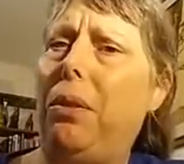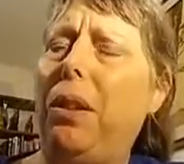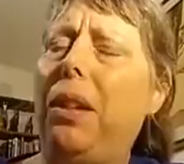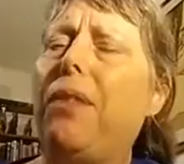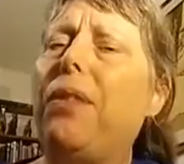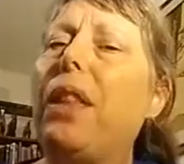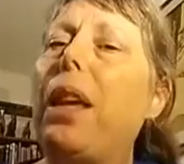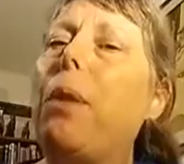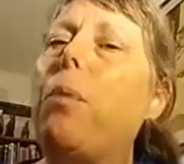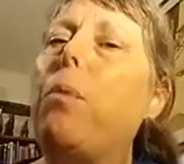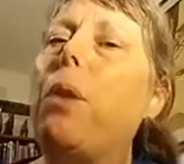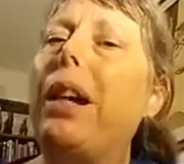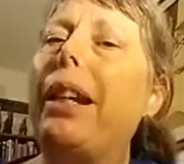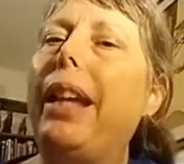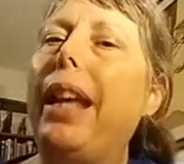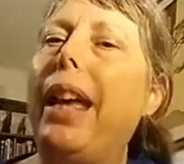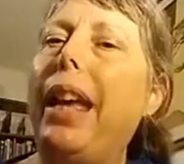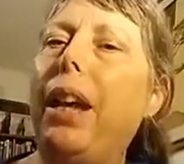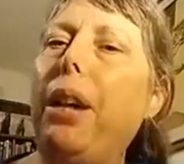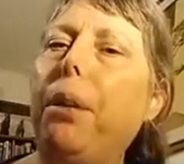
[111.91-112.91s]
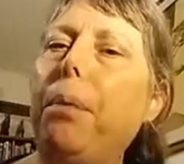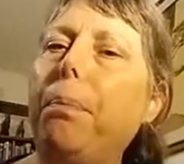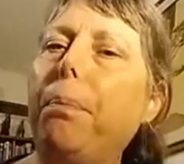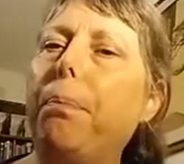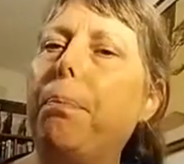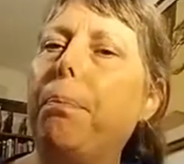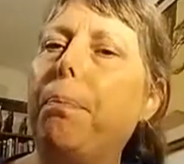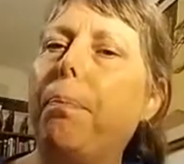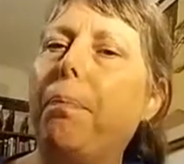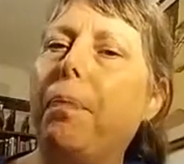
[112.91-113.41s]
If they want help
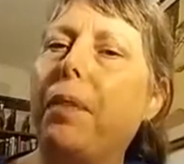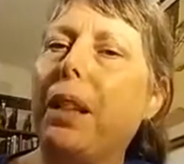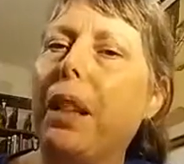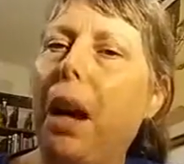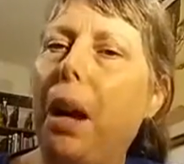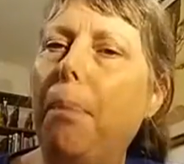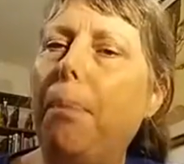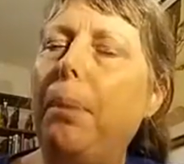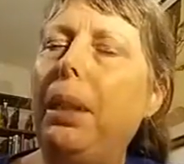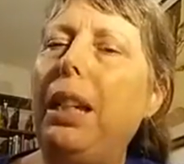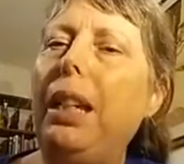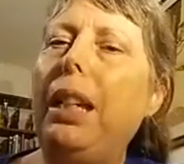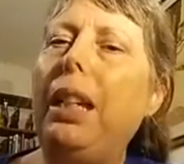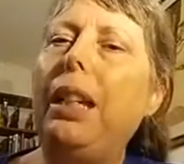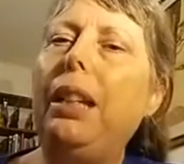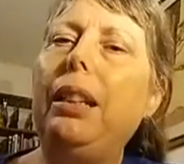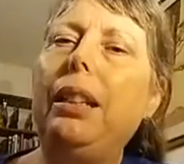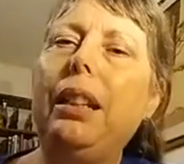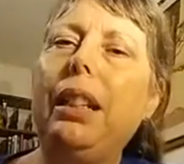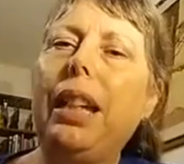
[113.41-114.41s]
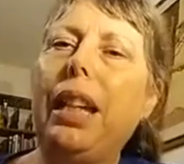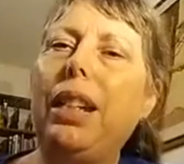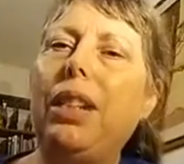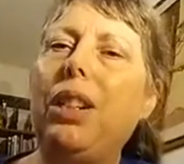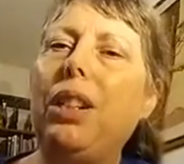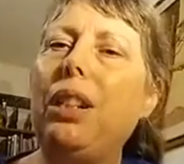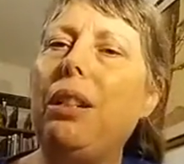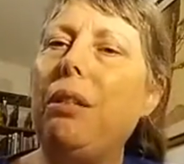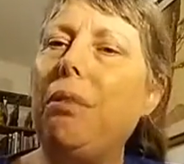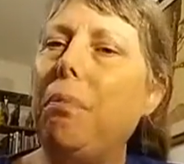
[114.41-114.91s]
and company in the
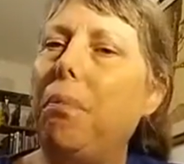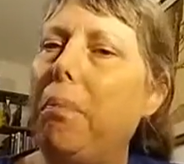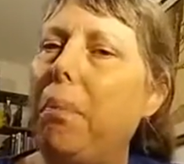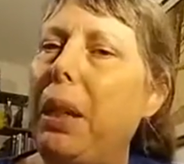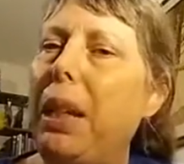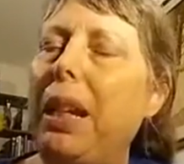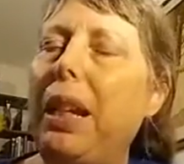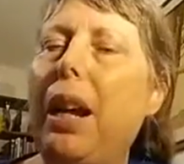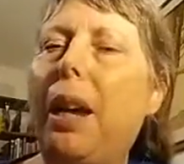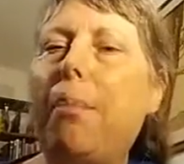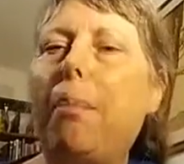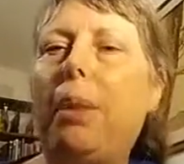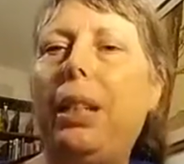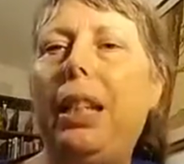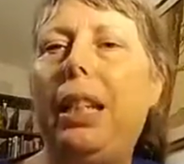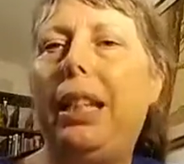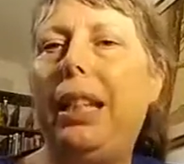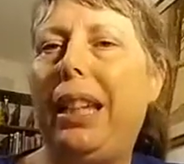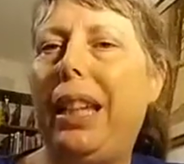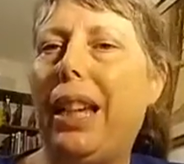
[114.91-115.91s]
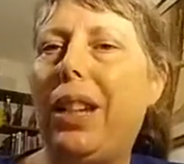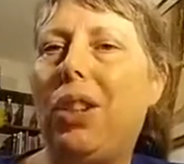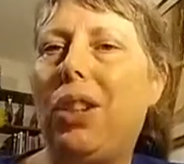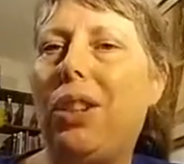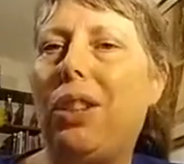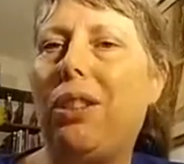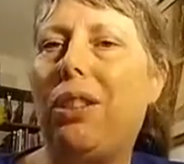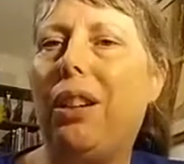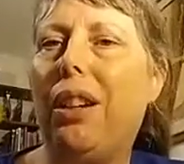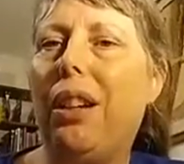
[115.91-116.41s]
kitchen, be company in the
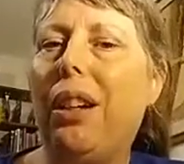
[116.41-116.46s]
kitchen.